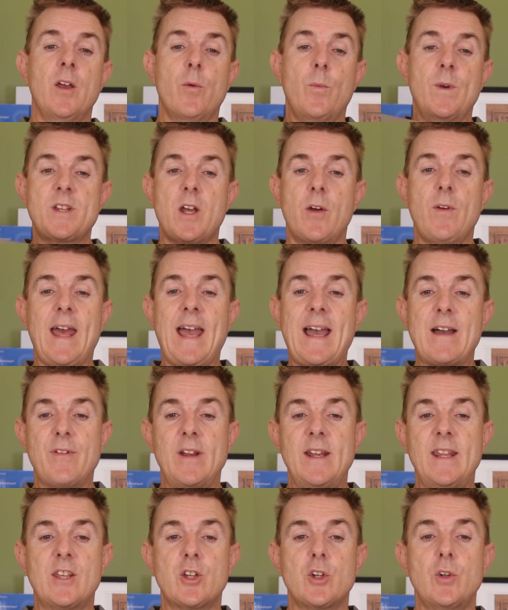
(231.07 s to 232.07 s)
We don't have
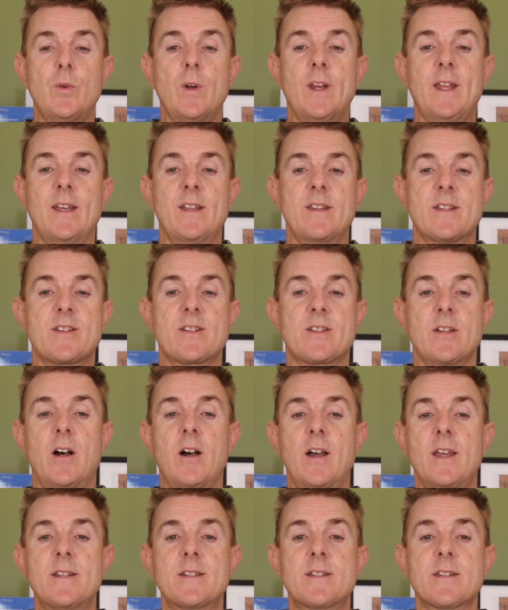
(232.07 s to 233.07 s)
any cooling at the
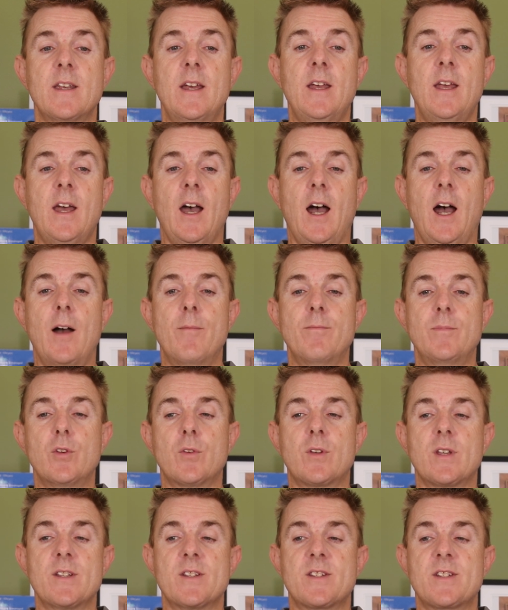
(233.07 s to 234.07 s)
sides, um,
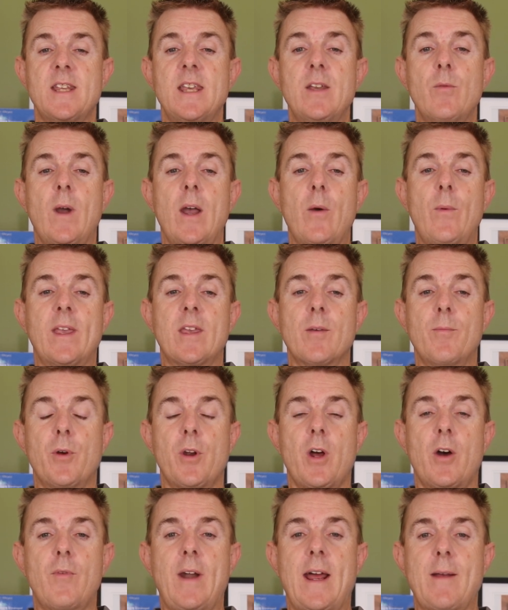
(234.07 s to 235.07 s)
you can see where we can
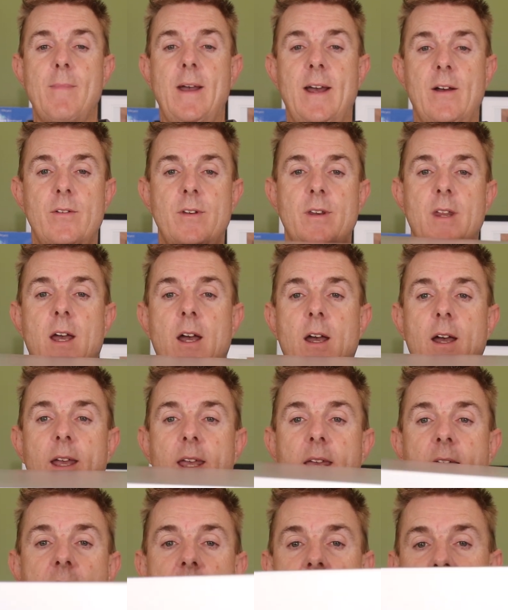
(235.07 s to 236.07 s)
put our rack mount uh,
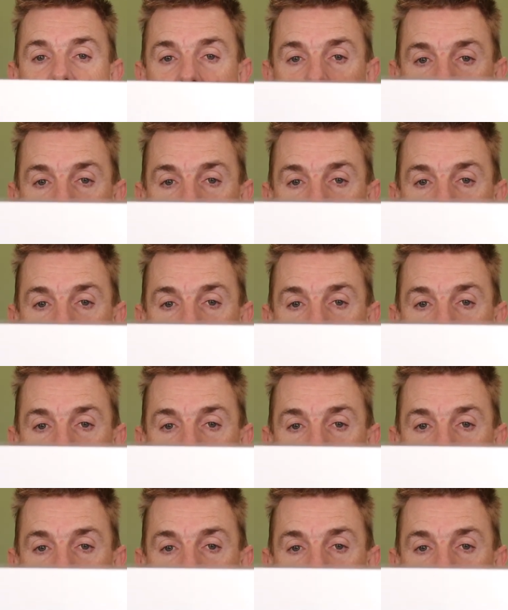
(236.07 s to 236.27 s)
ears